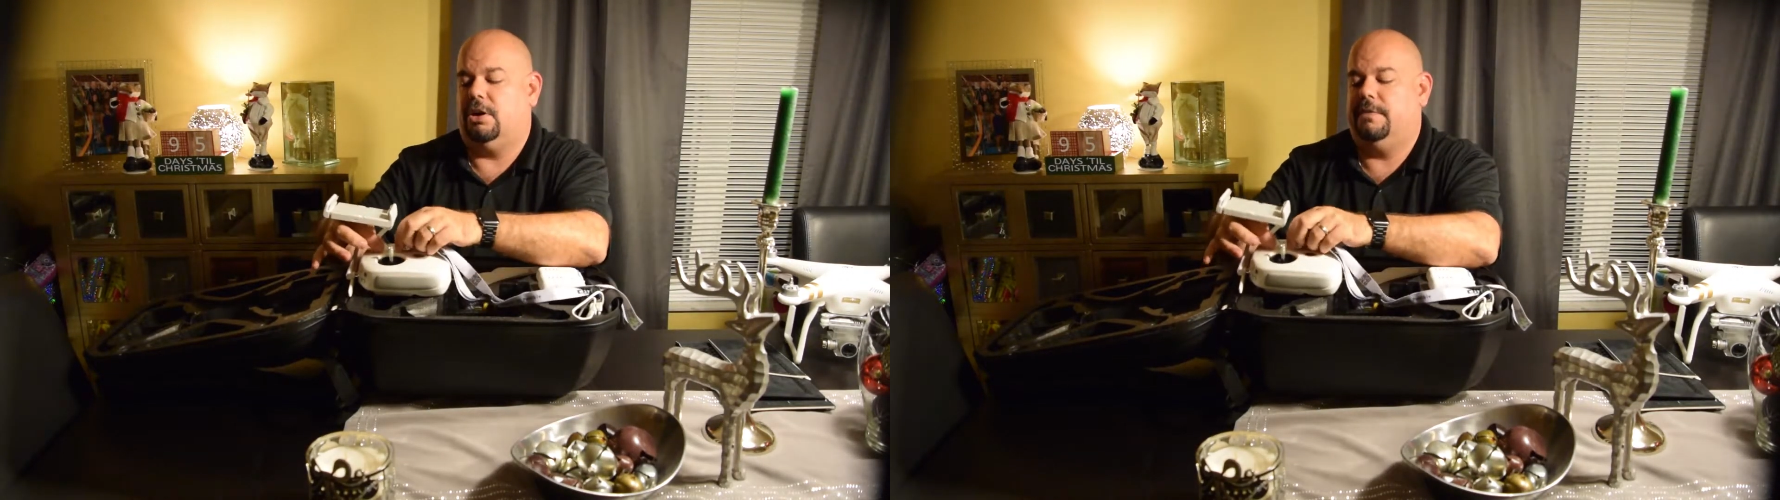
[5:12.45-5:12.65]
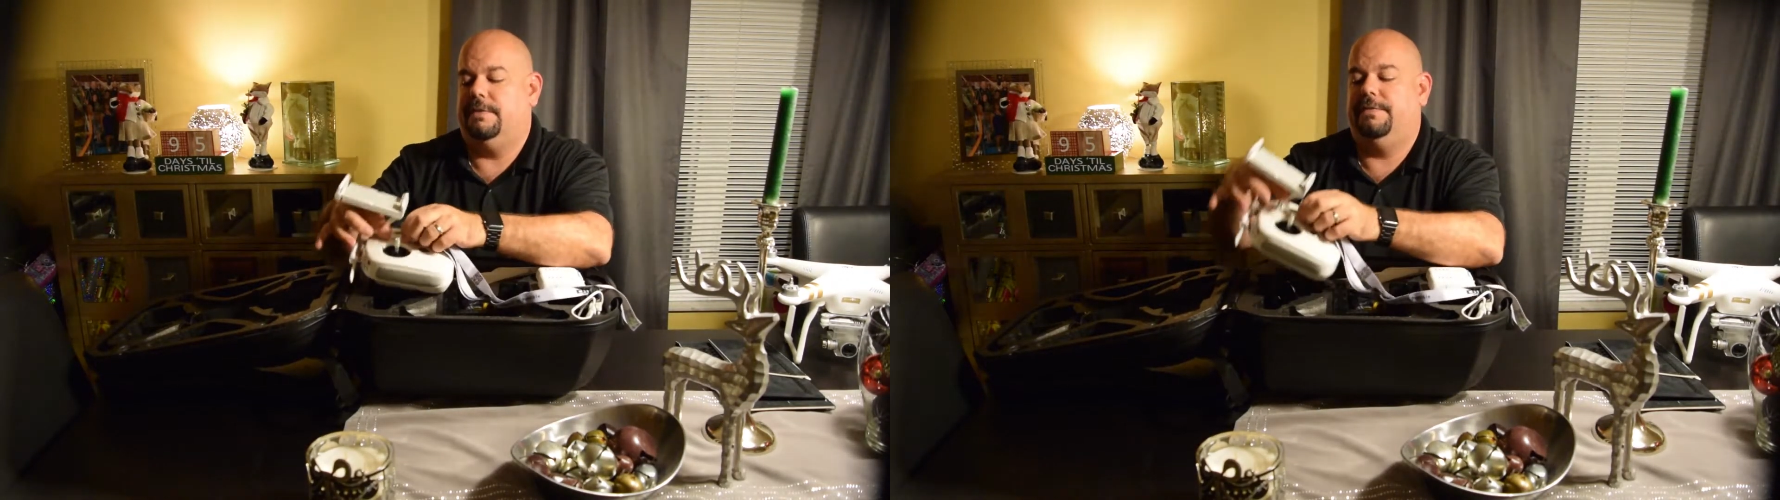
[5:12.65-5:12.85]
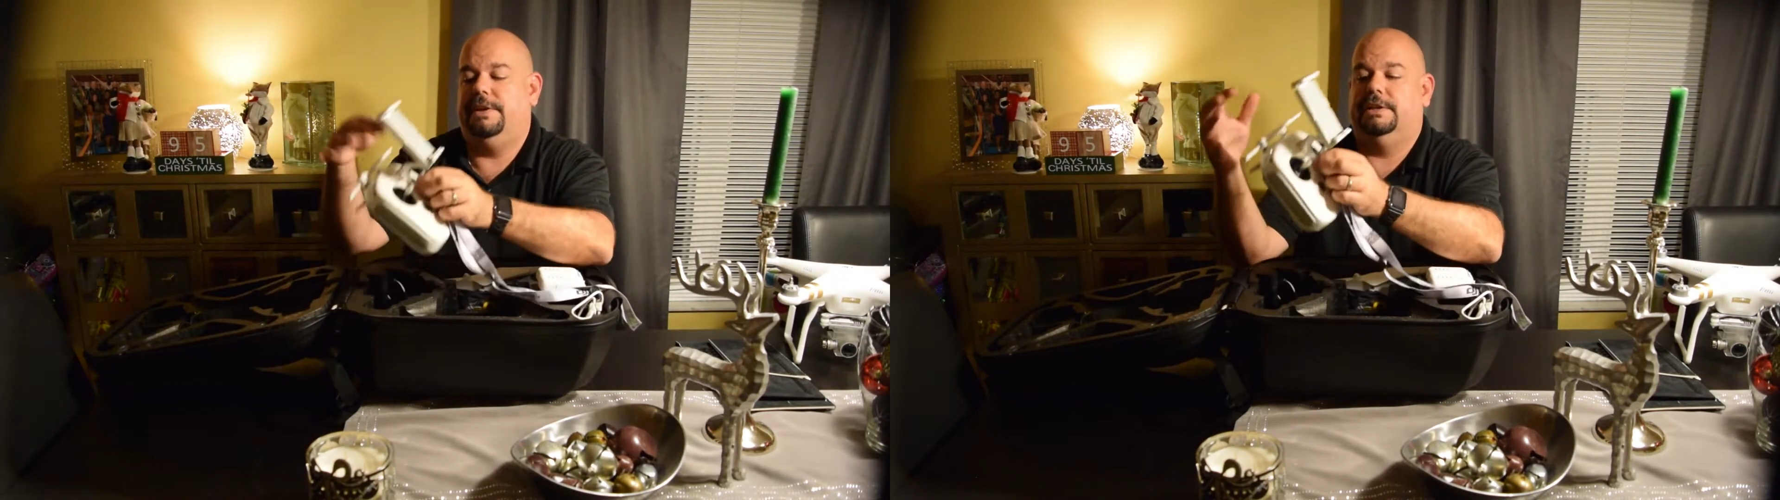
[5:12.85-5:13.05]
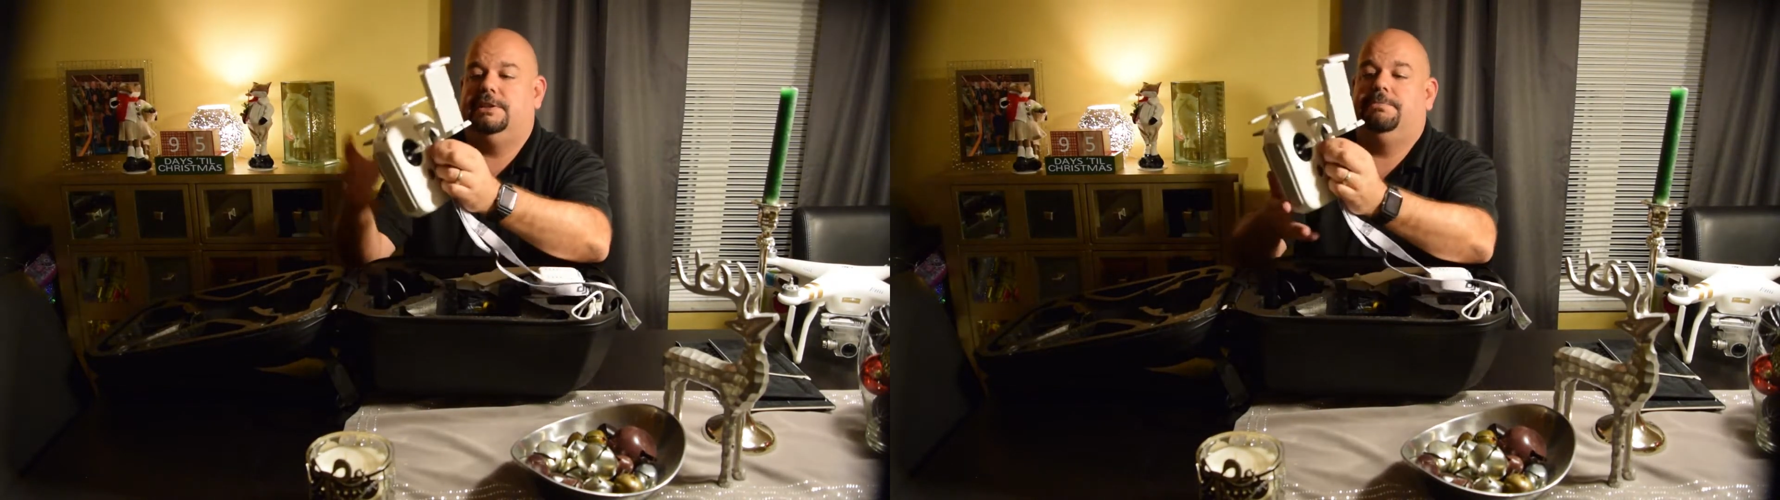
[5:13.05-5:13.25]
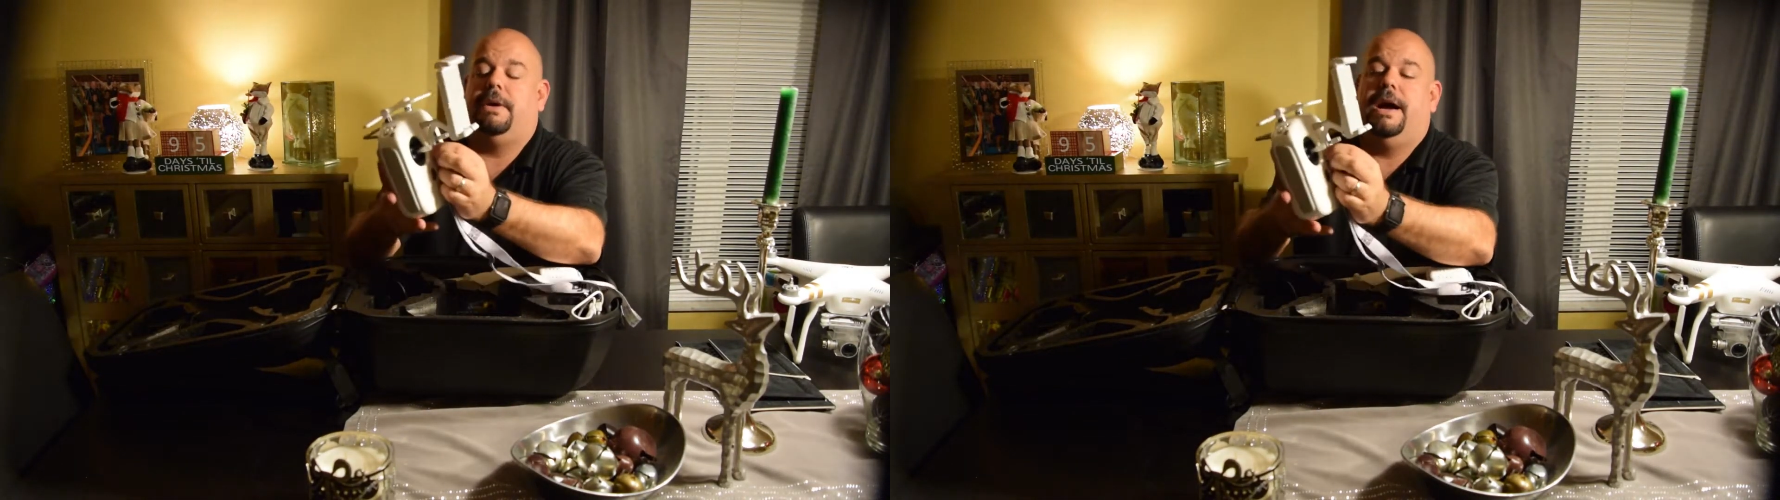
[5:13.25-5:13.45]
off of the
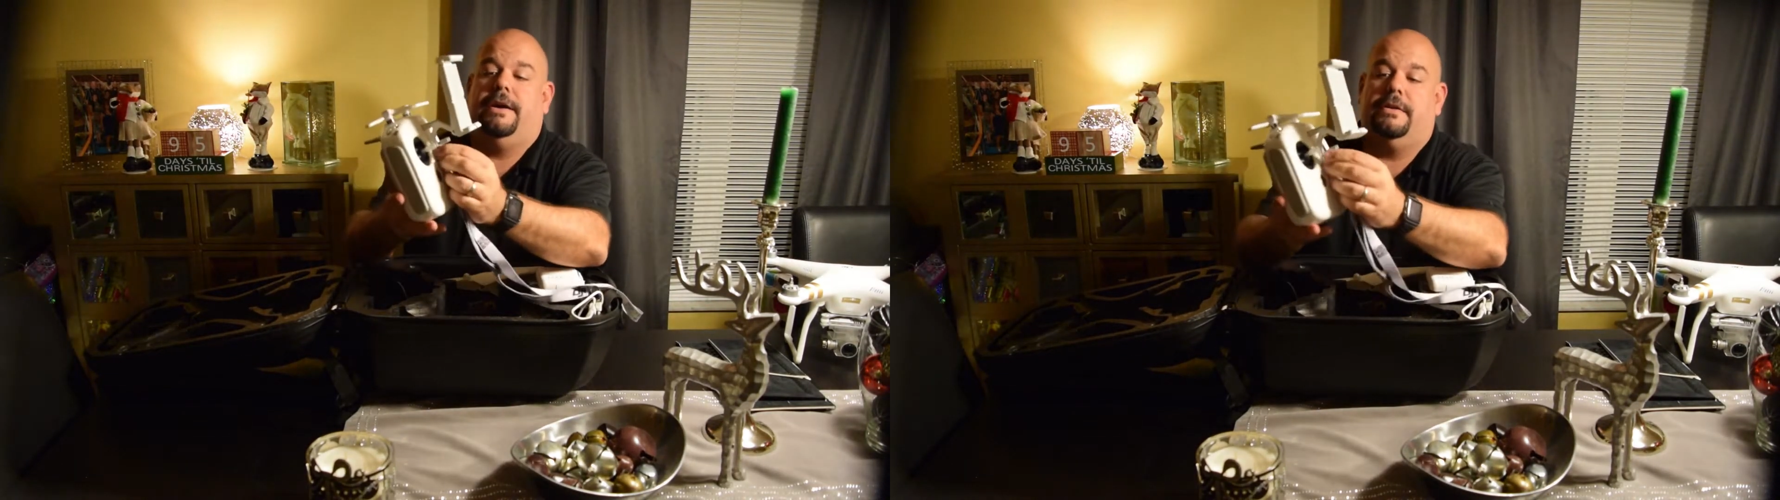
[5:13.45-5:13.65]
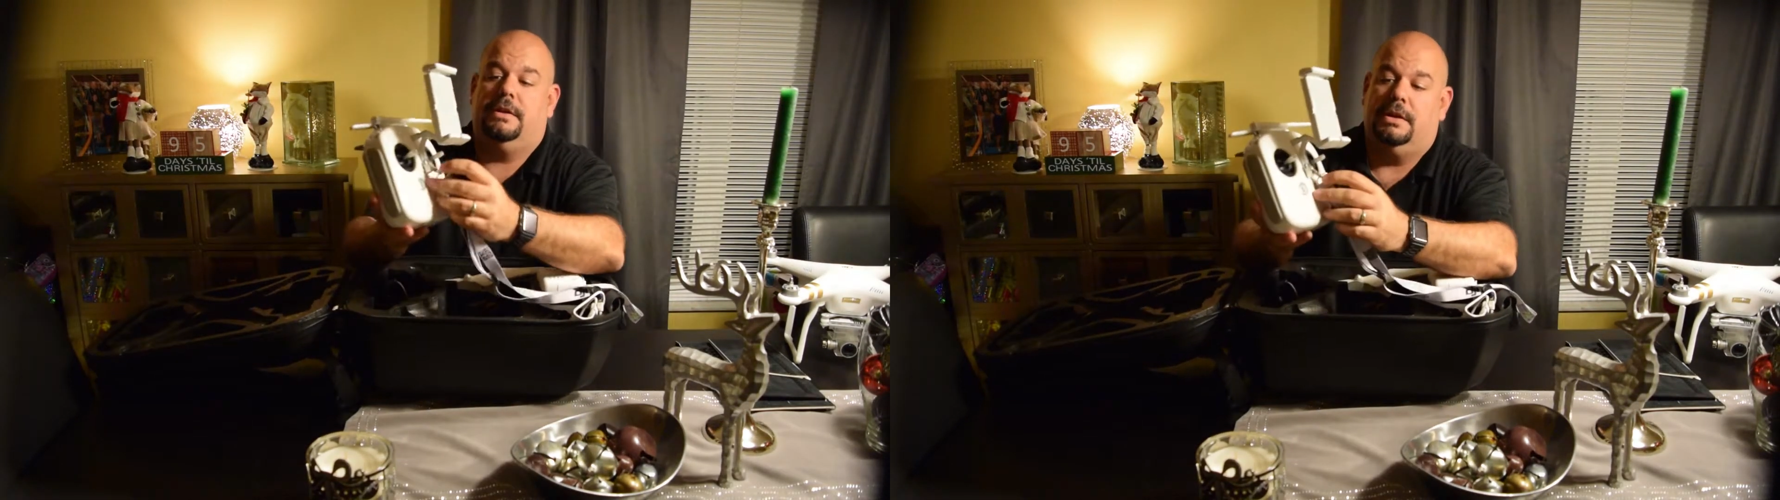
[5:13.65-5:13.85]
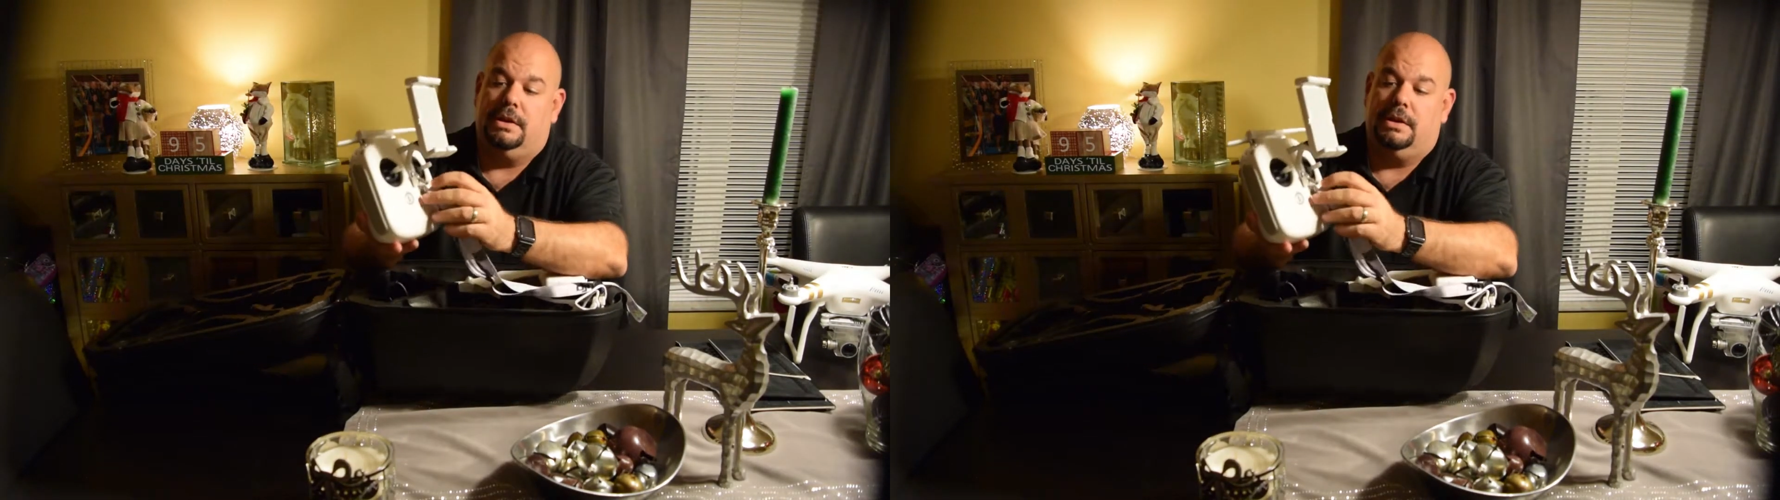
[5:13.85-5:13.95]
Inspire.